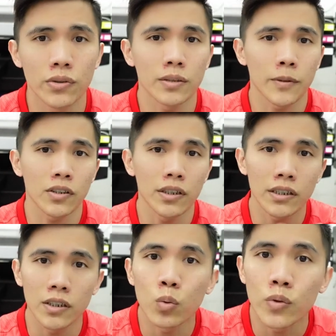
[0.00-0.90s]
especially
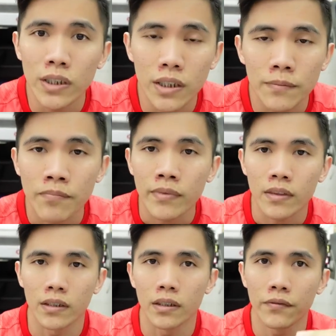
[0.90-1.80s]
the hoodie,
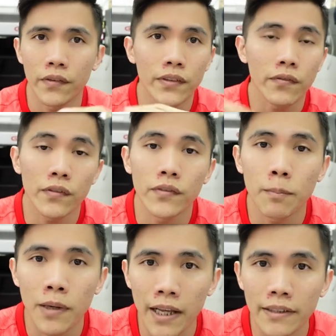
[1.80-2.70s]
the
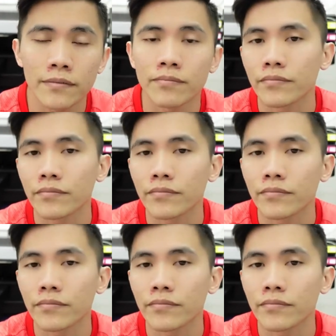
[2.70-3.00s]
50-50 blend.